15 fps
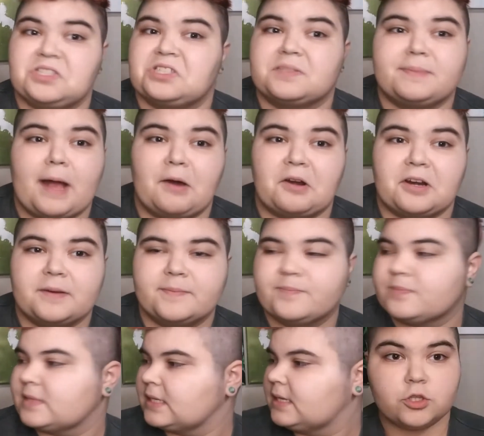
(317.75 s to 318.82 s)
just powder.
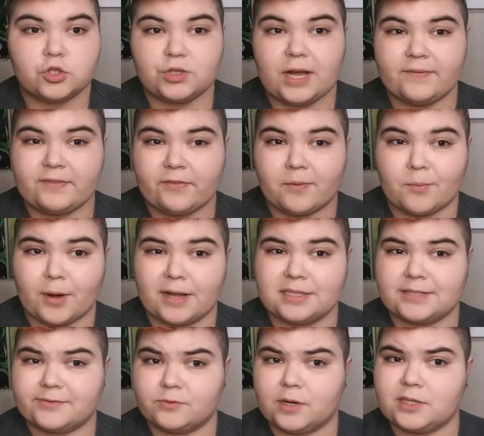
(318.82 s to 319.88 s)
So you have different
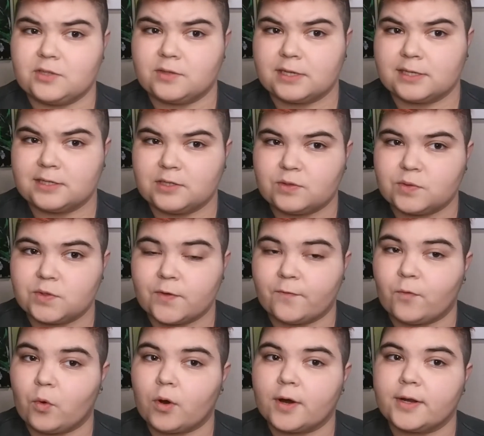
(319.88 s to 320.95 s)
brands of what you can use
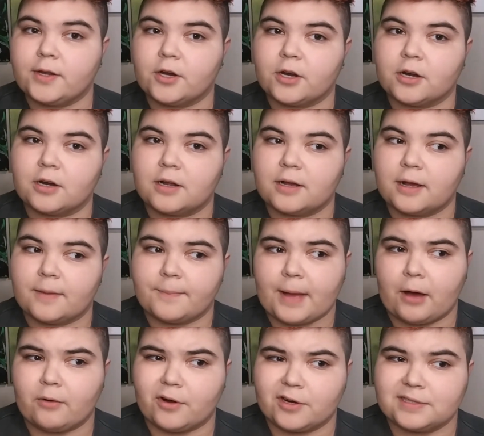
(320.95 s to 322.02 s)
for your
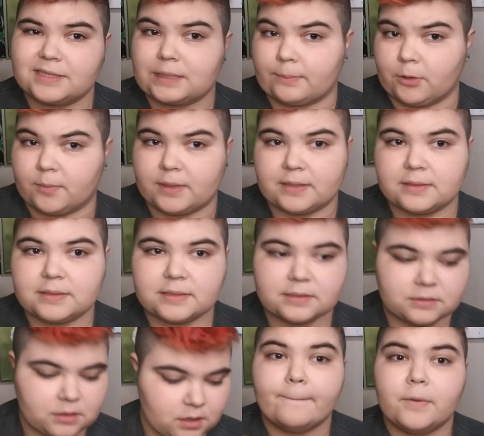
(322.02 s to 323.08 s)
powdered
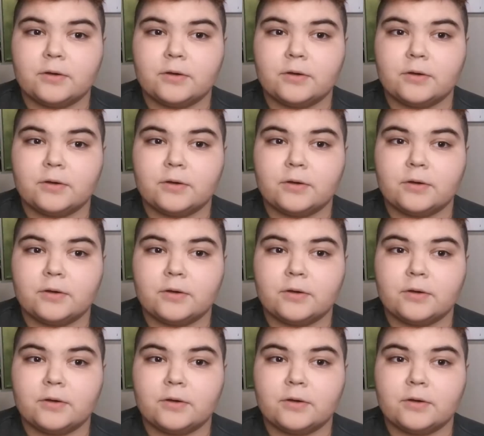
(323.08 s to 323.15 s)
supplements.